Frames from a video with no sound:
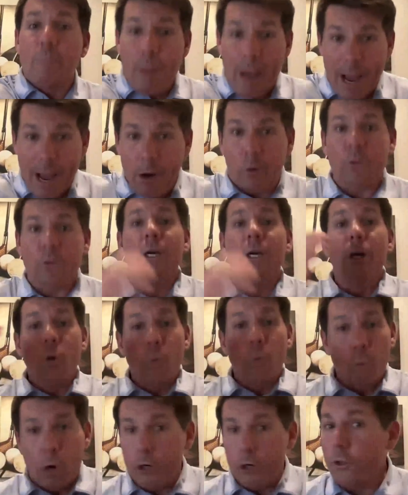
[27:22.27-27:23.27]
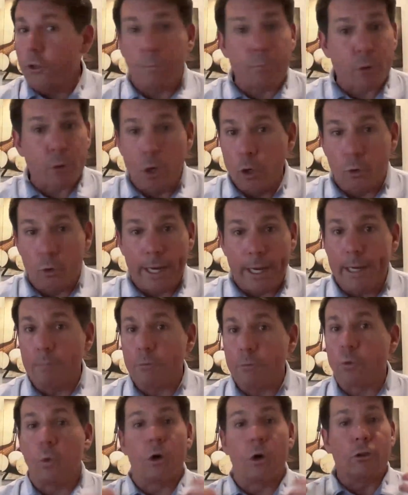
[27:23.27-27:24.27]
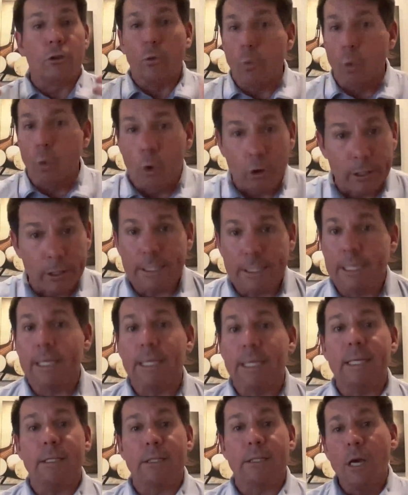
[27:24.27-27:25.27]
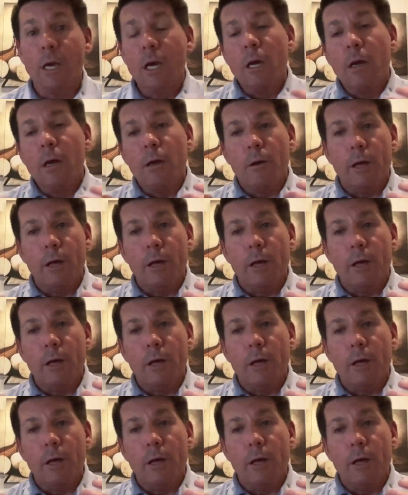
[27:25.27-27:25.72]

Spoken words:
about what are the programs, what are the warranties.